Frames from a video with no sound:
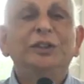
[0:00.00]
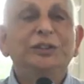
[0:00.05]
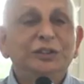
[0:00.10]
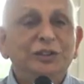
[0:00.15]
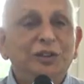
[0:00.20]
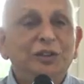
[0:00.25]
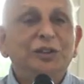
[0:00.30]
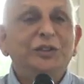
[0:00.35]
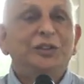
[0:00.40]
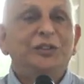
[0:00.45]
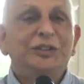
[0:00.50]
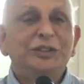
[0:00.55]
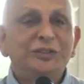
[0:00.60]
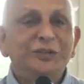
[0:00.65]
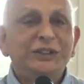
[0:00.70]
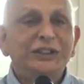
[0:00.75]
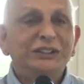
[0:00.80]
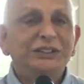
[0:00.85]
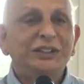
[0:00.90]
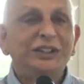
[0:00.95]
So, which
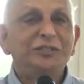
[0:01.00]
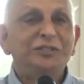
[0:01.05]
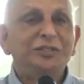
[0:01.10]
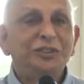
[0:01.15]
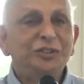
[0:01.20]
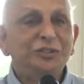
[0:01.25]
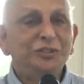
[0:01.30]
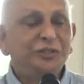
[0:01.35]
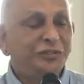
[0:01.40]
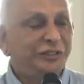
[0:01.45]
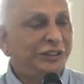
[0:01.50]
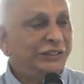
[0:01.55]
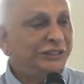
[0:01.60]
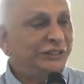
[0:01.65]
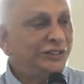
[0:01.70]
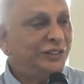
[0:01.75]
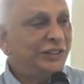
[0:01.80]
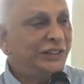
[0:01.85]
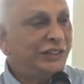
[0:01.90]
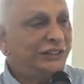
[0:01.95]
means if you fix
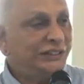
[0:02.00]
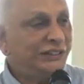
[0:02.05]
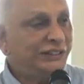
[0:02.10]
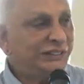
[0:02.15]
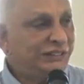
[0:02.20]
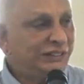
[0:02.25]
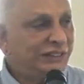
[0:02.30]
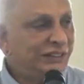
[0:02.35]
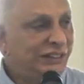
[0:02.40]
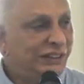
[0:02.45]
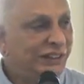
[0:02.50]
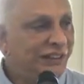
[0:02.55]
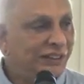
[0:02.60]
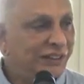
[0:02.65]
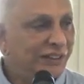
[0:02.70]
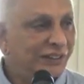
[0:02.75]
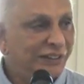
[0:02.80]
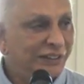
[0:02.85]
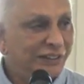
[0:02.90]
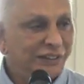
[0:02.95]
your attention
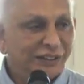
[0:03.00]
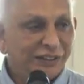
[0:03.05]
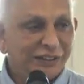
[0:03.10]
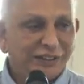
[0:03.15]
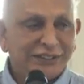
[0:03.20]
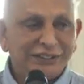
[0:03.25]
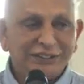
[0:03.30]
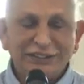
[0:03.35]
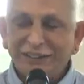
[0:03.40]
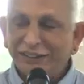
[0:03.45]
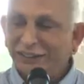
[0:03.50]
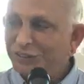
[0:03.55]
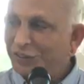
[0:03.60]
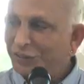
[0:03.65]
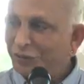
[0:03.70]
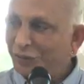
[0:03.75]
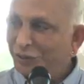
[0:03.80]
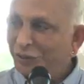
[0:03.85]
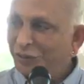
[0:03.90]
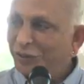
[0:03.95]
there, in that
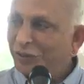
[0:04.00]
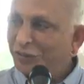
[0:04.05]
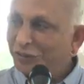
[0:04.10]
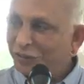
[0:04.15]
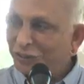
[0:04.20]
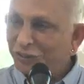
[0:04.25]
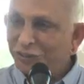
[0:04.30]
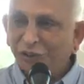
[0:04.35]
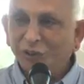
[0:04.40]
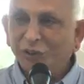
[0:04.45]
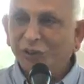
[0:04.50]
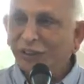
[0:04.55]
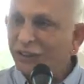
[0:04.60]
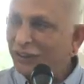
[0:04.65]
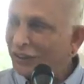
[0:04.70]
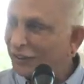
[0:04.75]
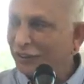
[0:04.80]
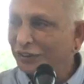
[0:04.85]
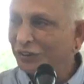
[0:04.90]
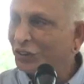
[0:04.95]
beautiful
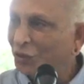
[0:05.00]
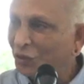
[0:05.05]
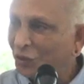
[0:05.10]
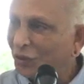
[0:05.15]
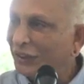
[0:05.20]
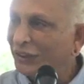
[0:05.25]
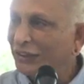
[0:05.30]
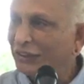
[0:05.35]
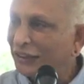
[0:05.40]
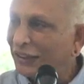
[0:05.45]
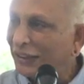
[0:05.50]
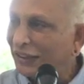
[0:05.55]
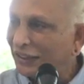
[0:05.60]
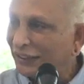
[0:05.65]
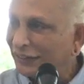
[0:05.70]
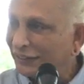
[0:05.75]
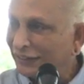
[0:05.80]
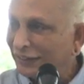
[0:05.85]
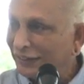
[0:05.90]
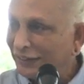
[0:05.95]
swarna, golden
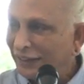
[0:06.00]
color,